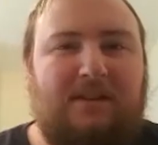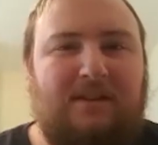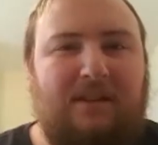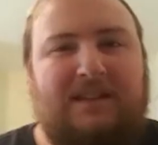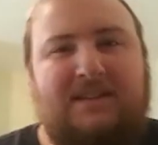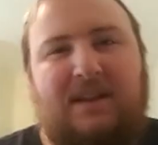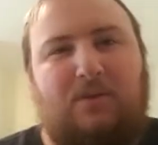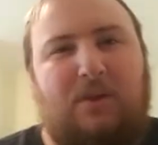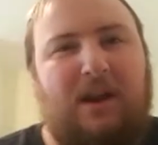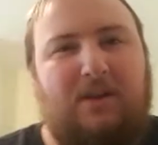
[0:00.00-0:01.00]
that's kind
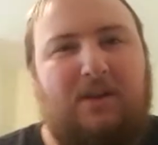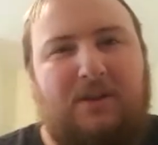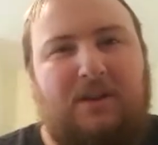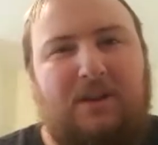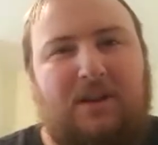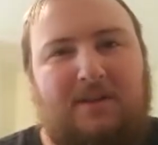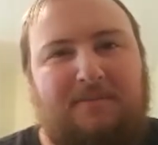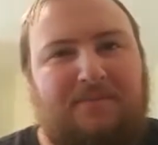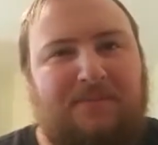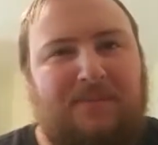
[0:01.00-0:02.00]
of why
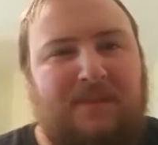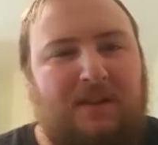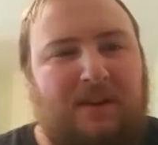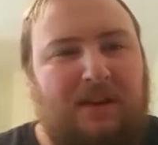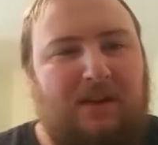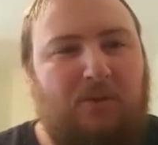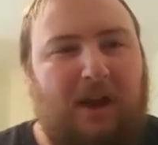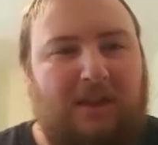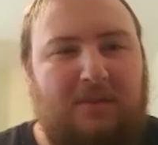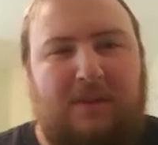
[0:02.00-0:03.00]

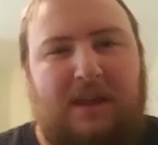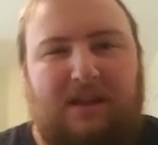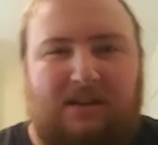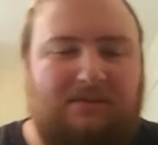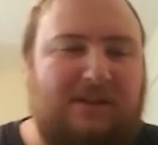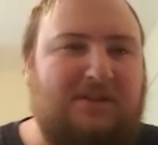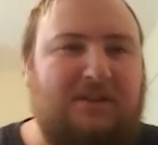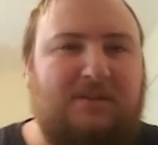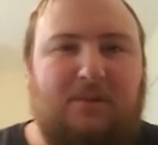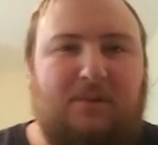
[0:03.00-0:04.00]
why the band
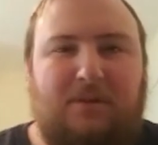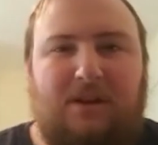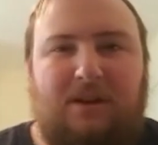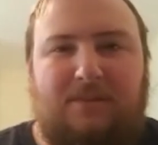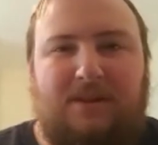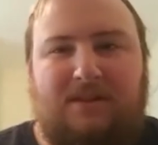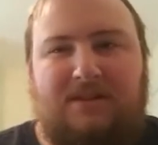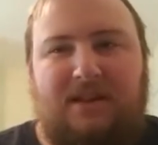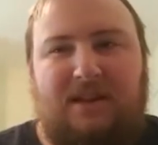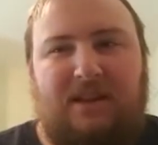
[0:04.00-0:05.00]
eventually broke up,
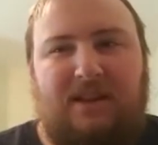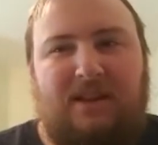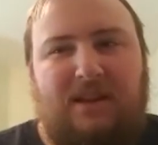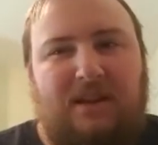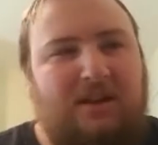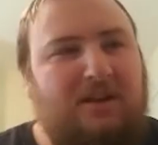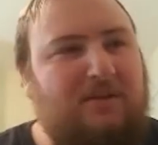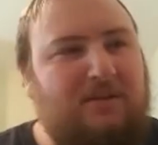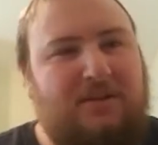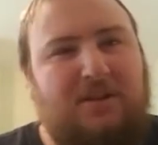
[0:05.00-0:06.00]
because I like couldn't
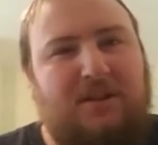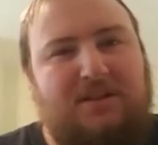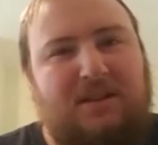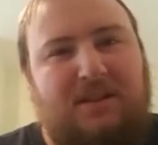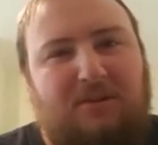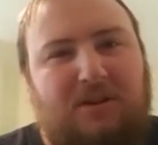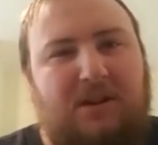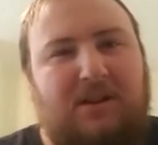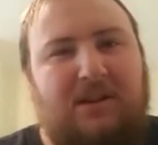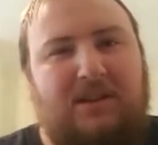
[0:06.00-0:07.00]
really trust
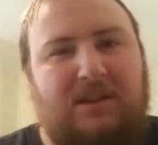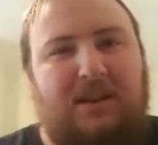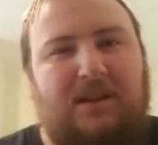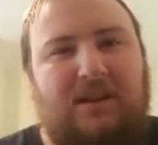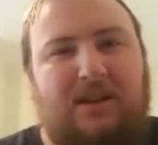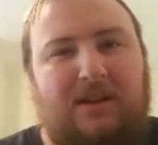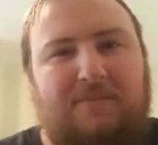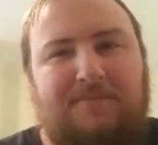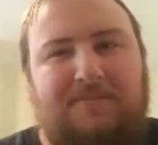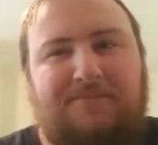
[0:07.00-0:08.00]
anyone, and like
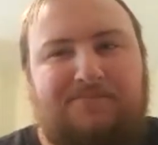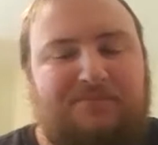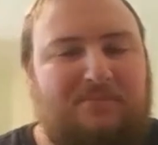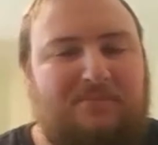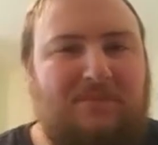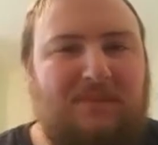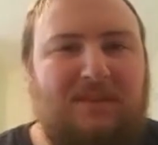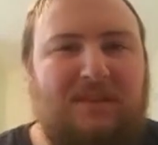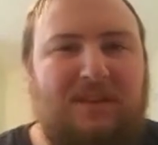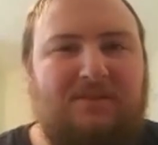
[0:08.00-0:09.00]

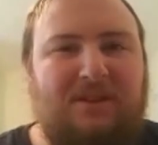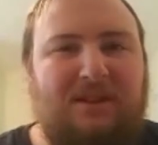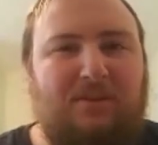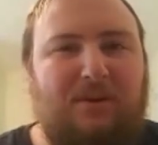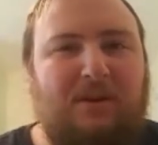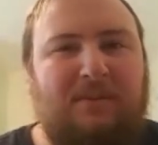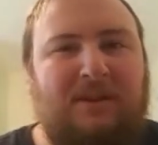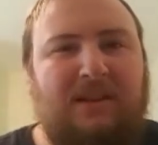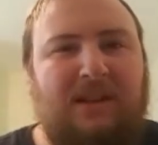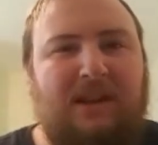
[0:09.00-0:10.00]
didn't really want to
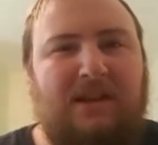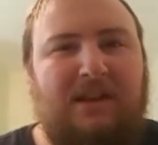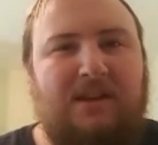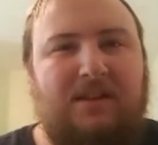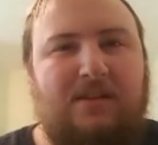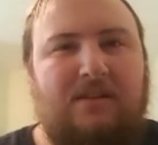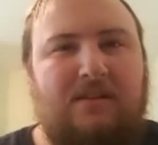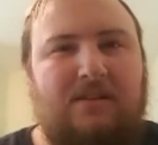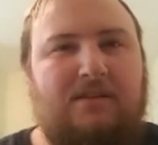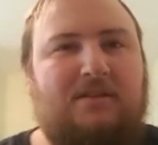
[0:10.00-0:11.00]
be like
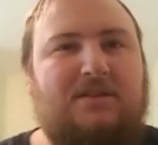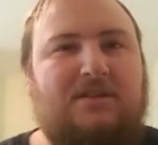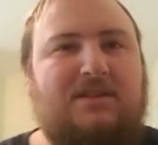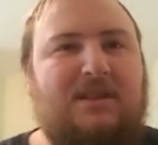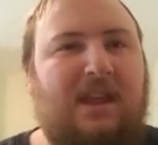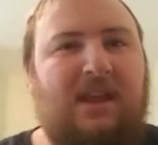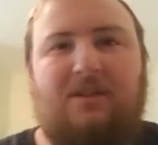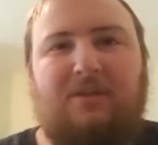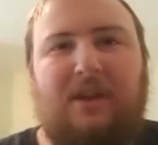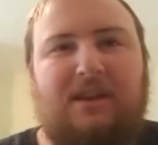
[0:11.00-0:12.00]
just staying
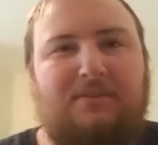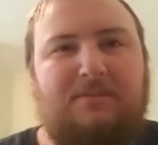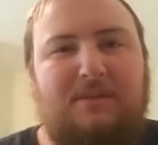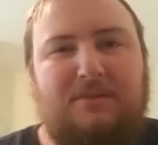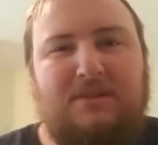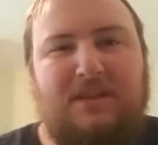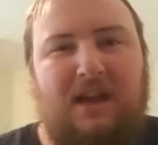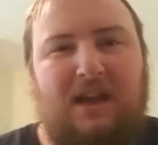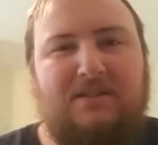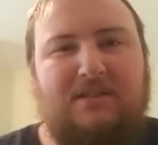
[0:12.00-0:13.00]
at random people's
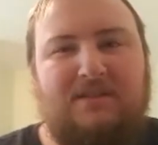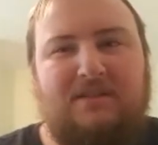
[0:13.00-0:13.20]
houses and